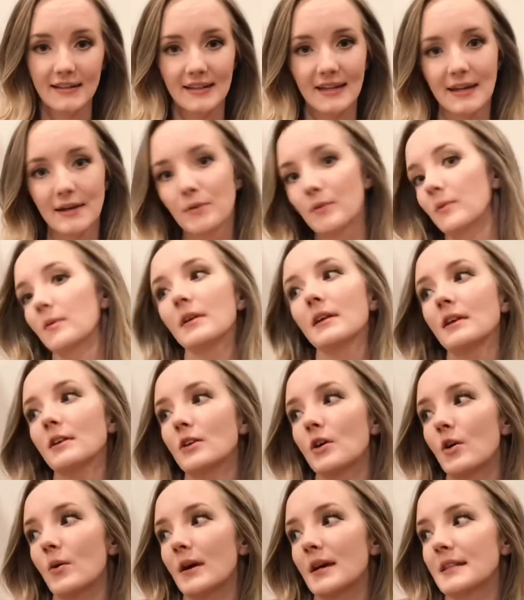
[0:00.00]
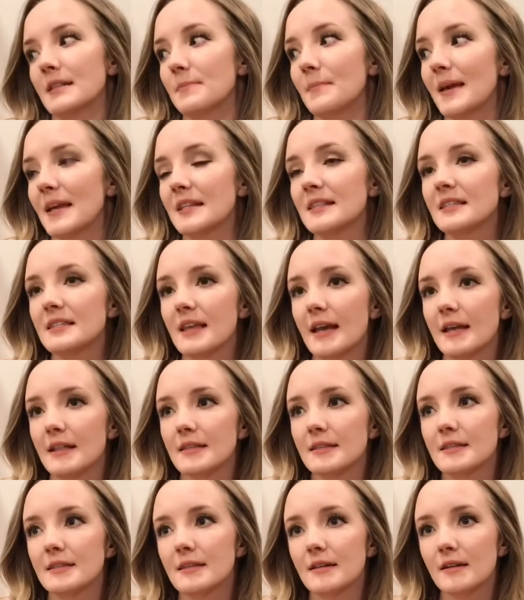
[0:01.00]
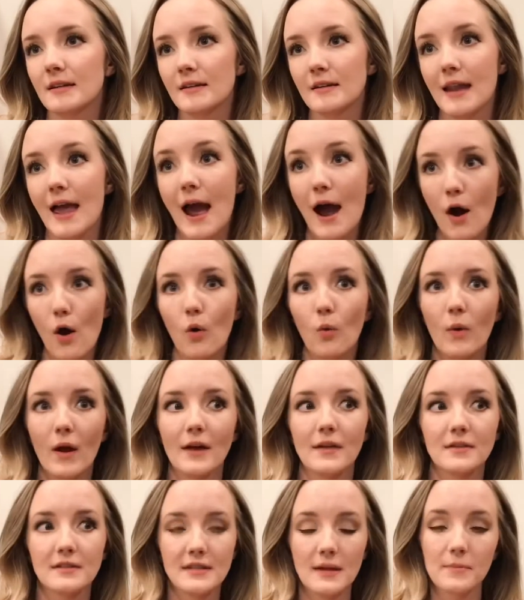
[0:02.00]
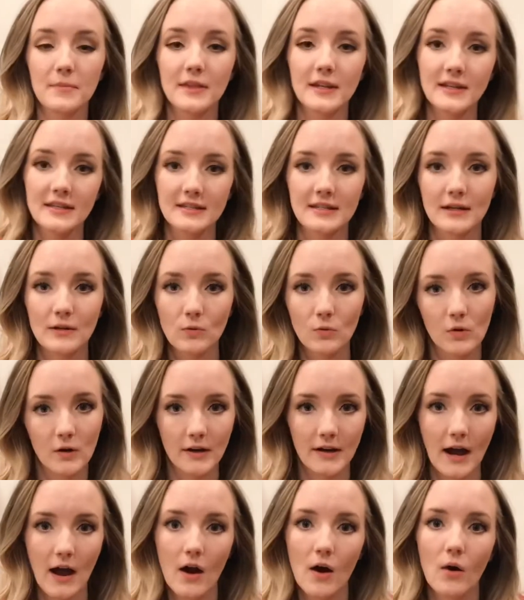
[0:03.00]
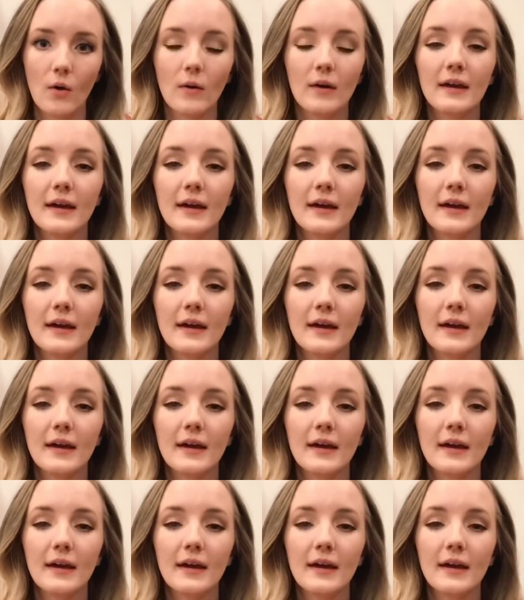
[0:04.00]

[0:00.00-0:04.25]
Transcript: Like, you know, it made sense now why some things didn't work out